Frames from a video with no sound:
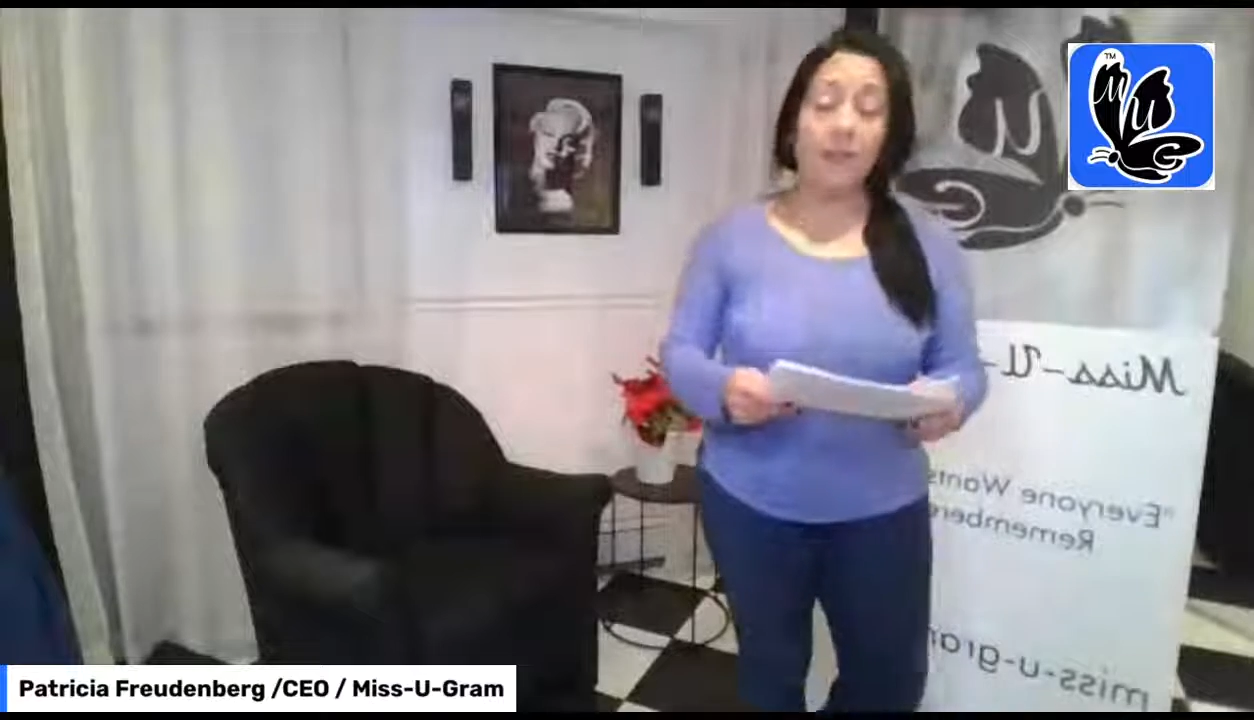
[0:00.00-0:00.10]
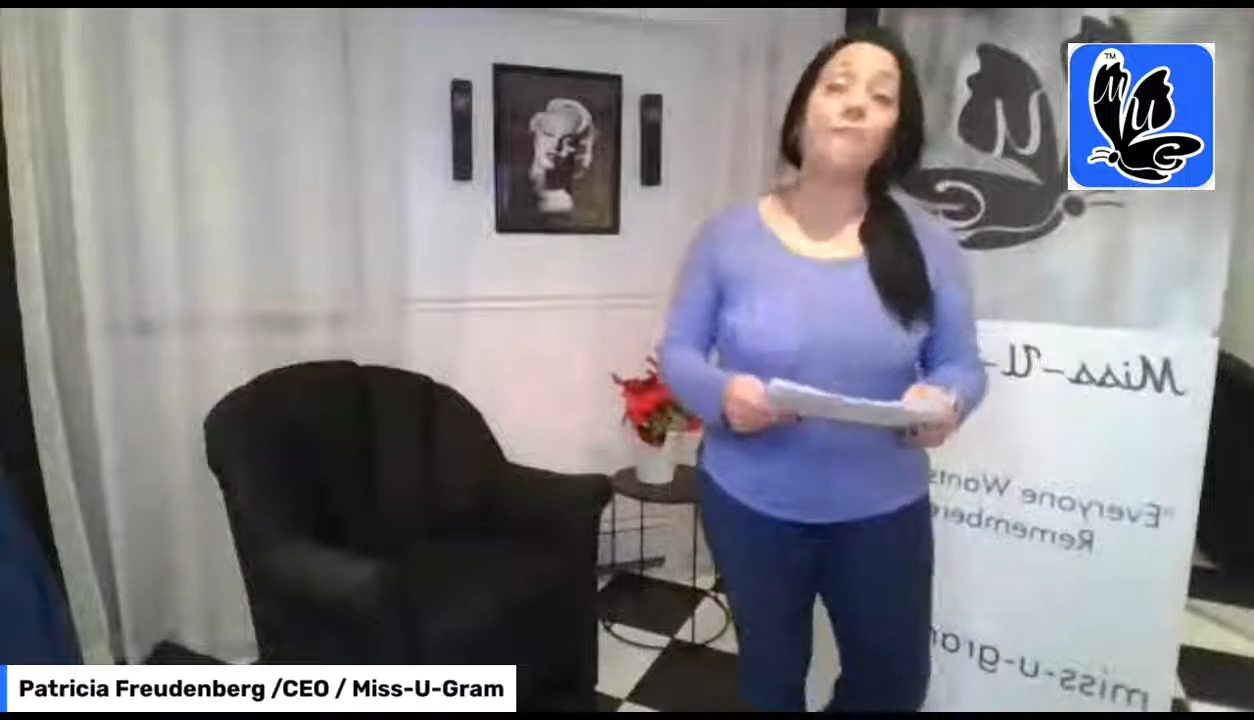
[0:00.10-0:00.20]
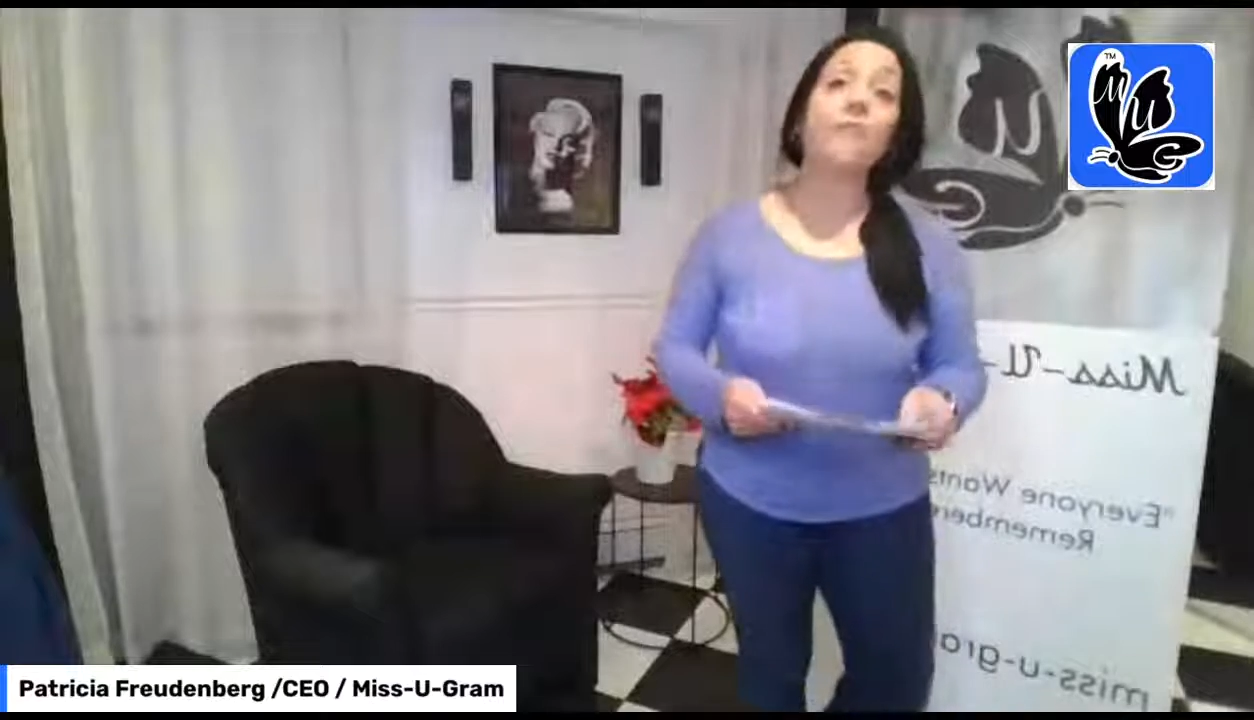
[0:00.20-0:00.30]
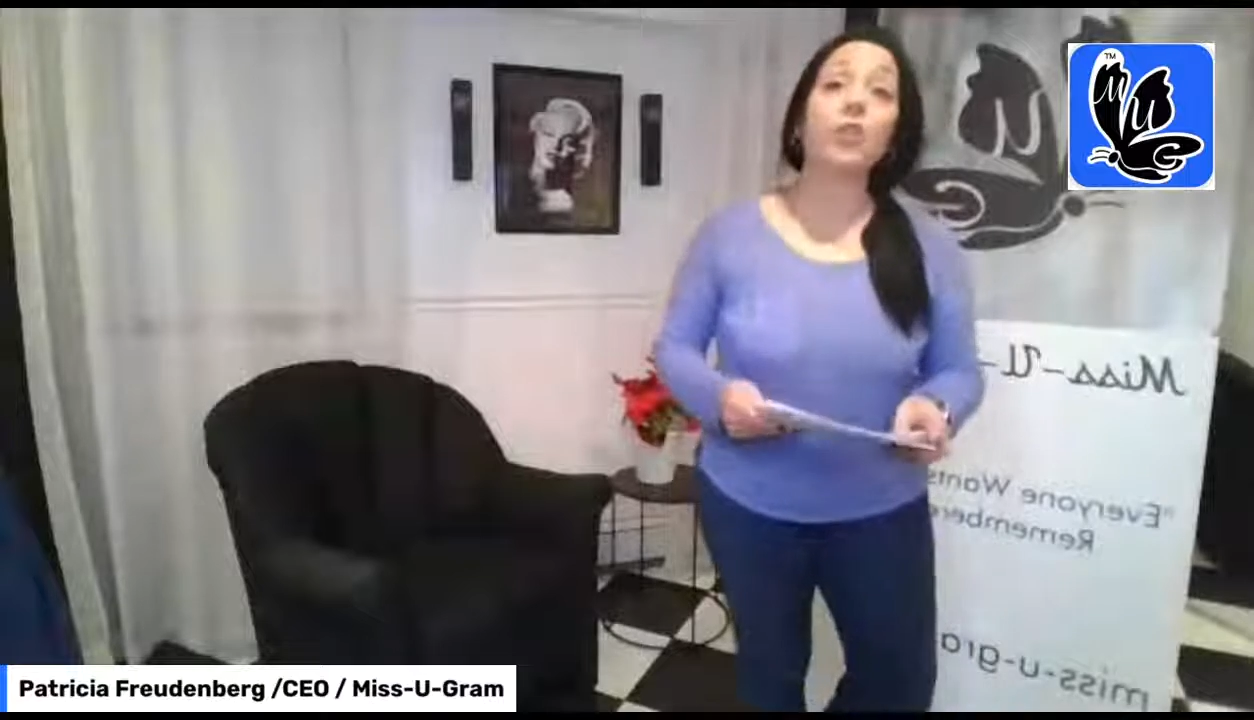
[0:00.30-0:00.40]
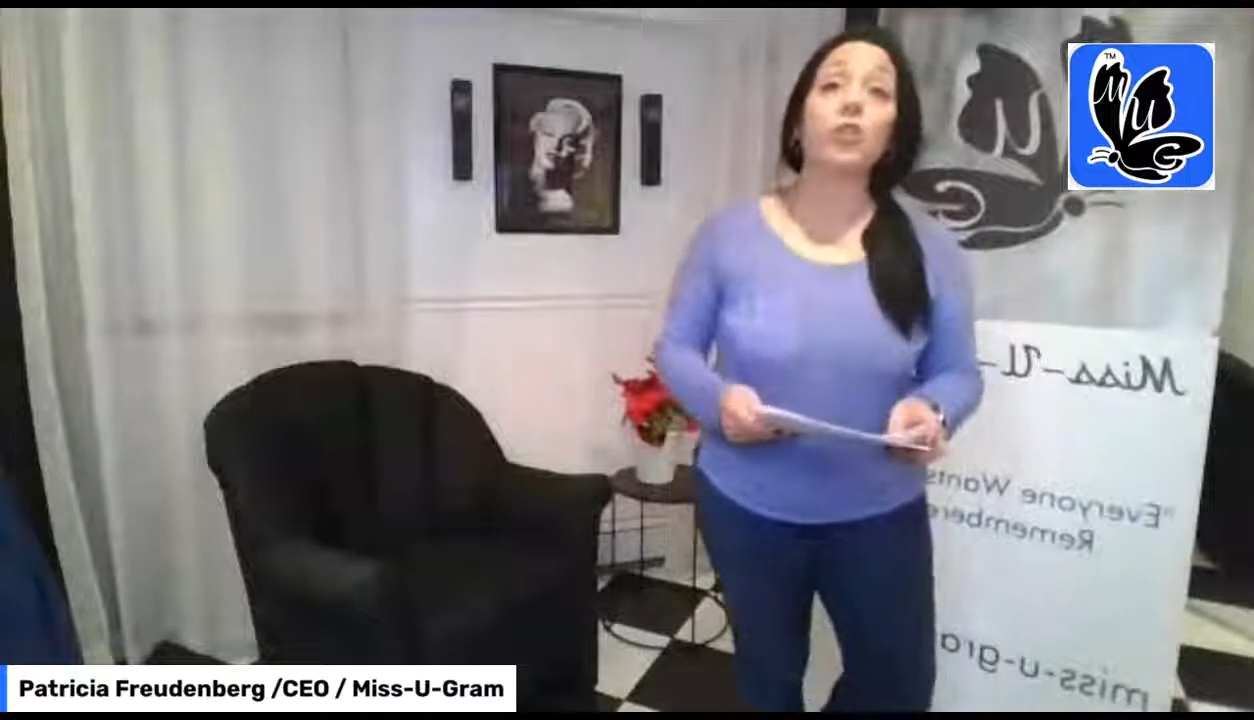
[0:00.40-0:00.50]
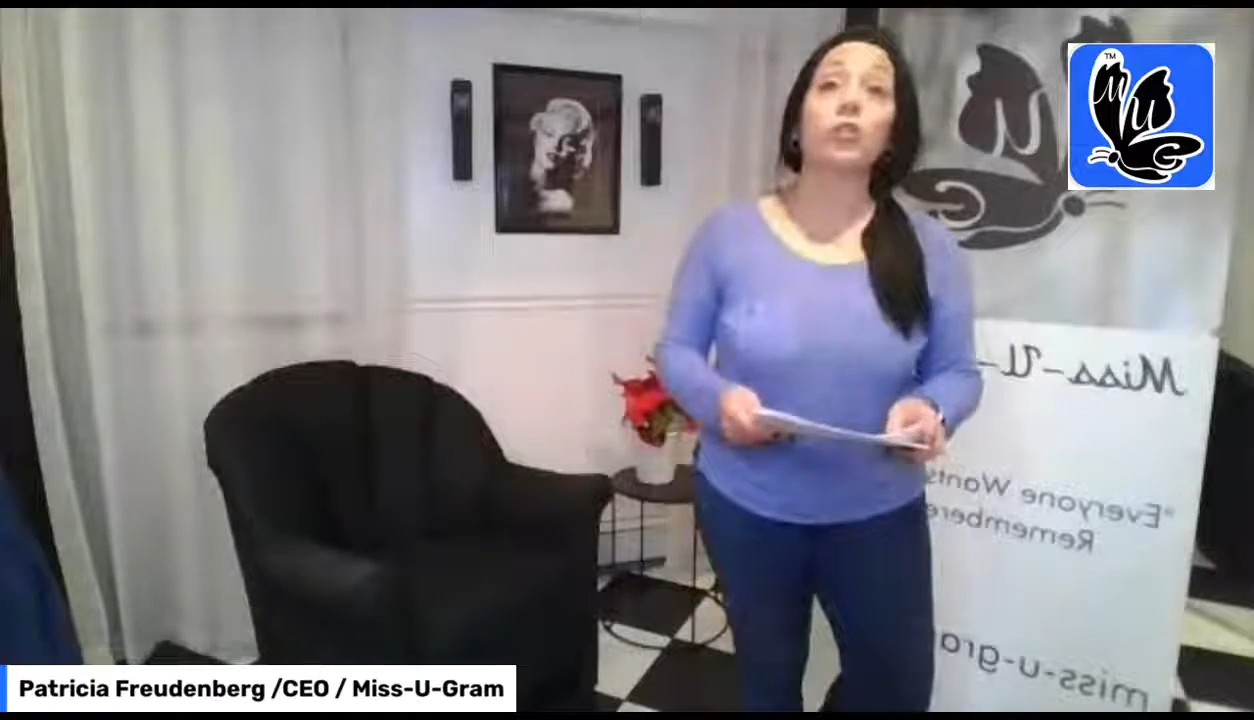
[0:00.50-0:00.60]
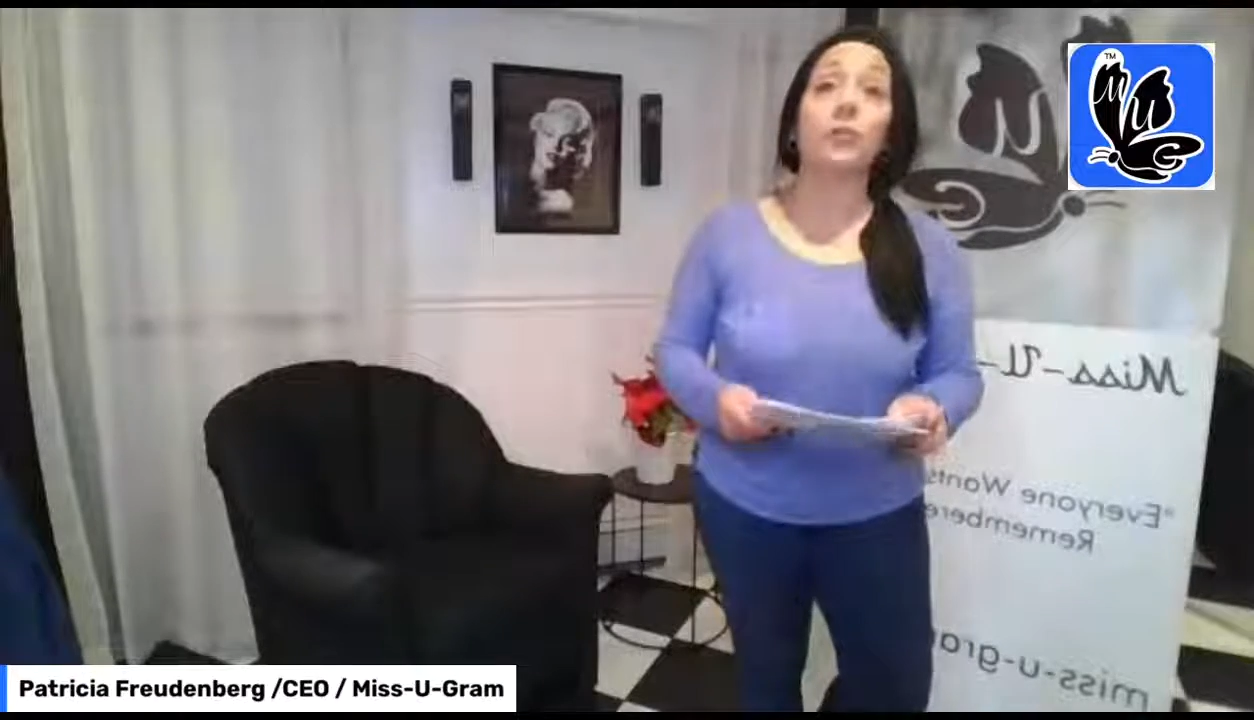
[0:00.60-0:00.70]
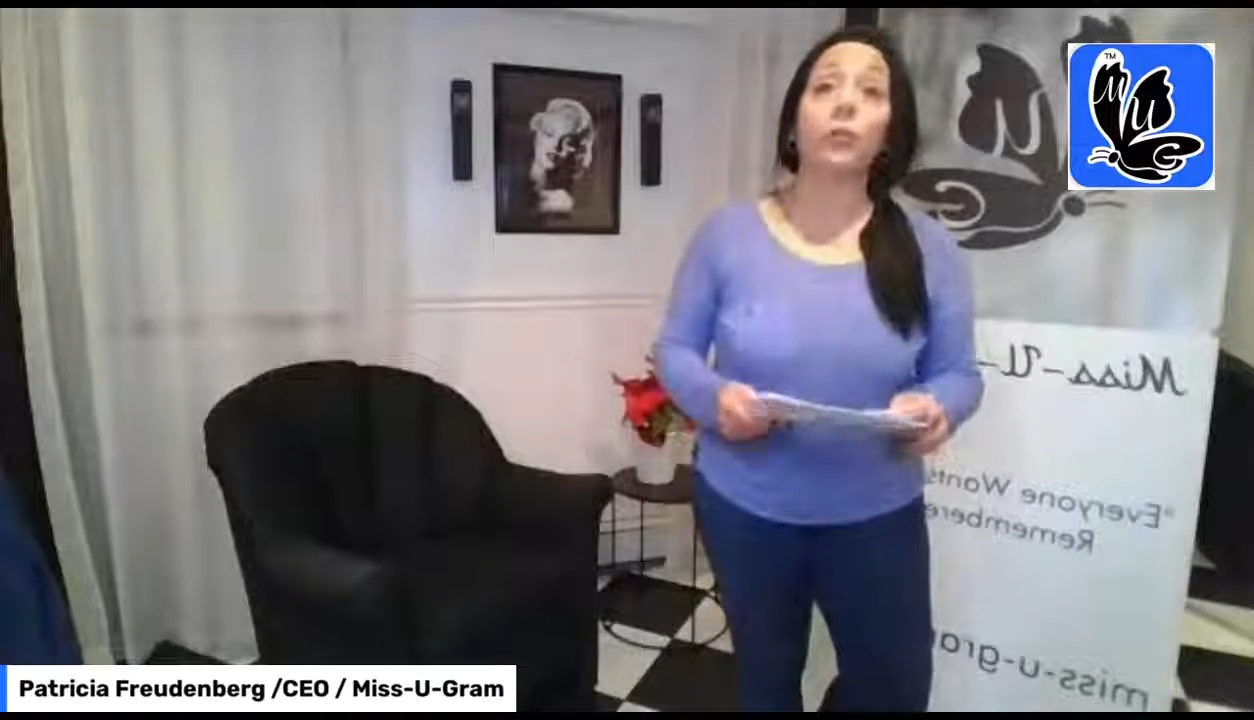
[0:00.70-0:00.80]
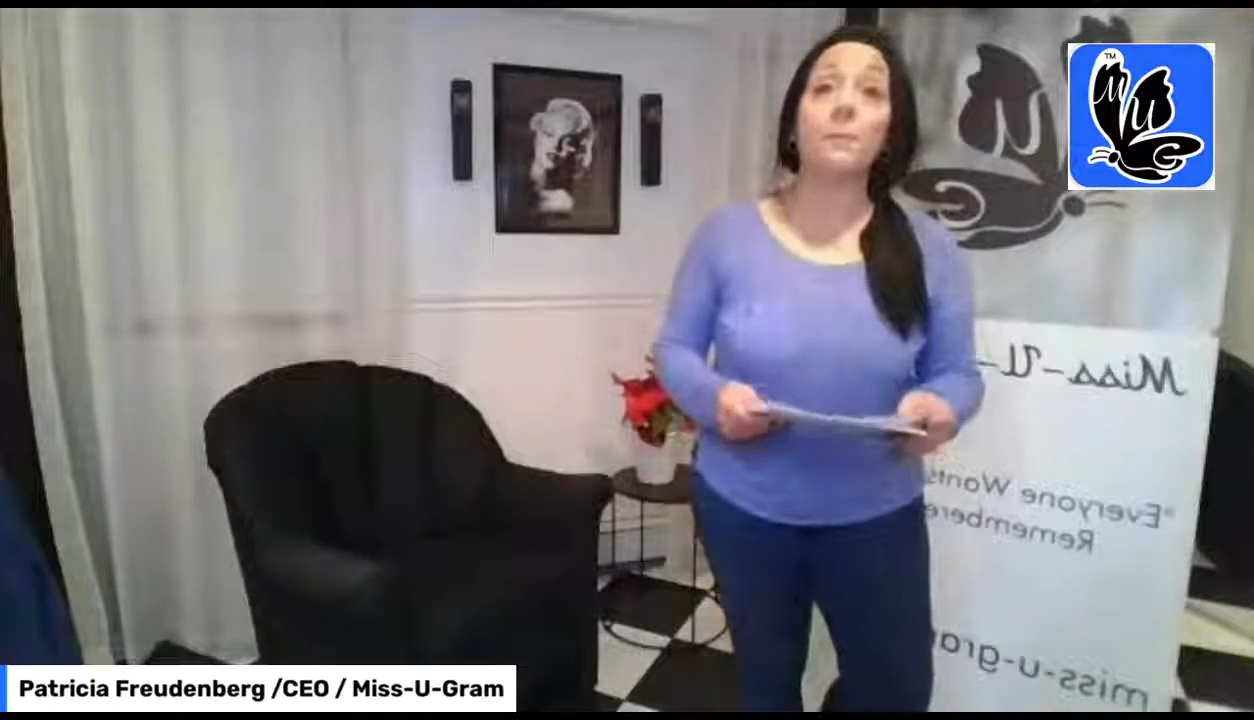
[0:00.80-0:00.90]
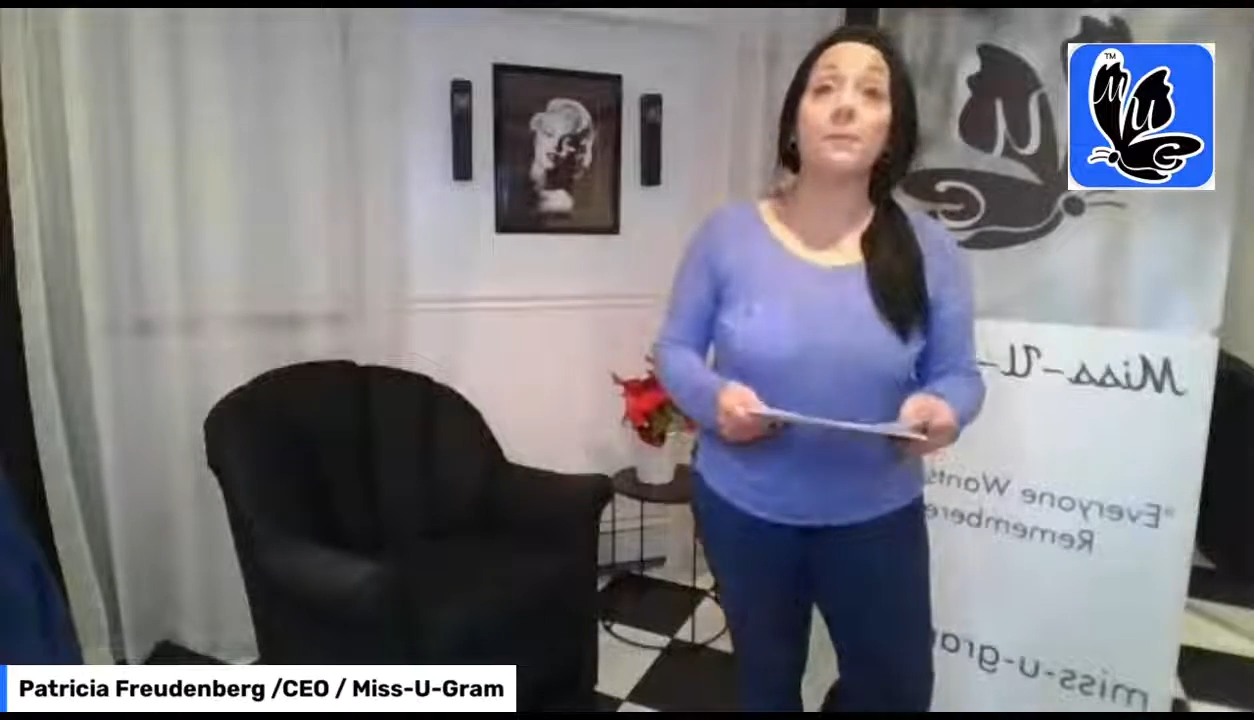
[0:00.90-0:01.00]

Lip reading: the official